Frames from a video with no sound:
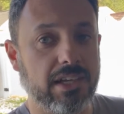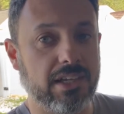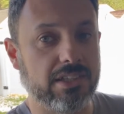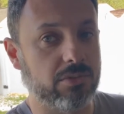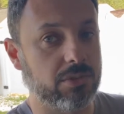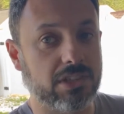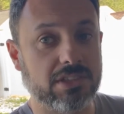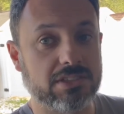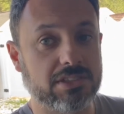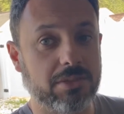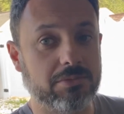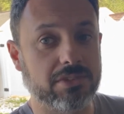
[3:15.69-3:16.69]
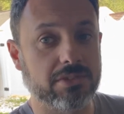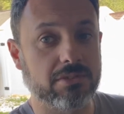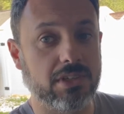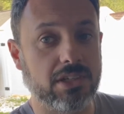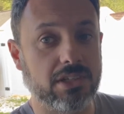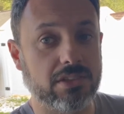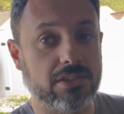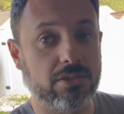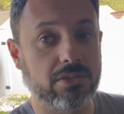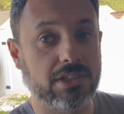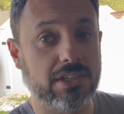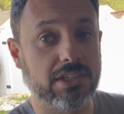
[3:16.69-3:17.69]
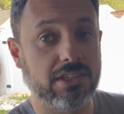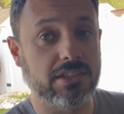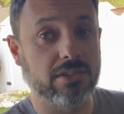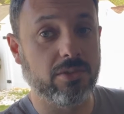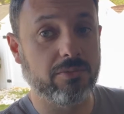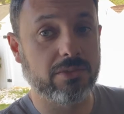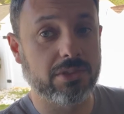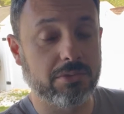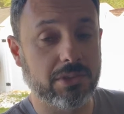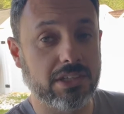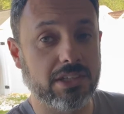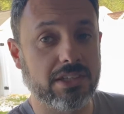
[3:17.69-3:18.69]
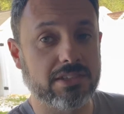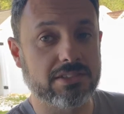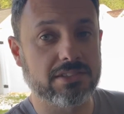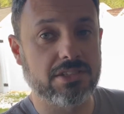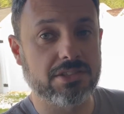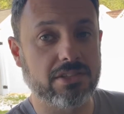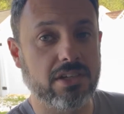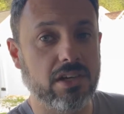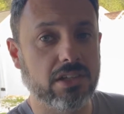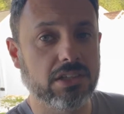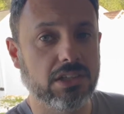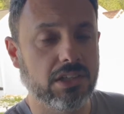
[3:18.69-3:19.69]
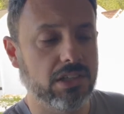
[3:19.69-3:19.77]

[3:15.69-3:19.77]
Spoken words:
and then we're going to skip to throwing it in, and hopefully we can get this engine hung,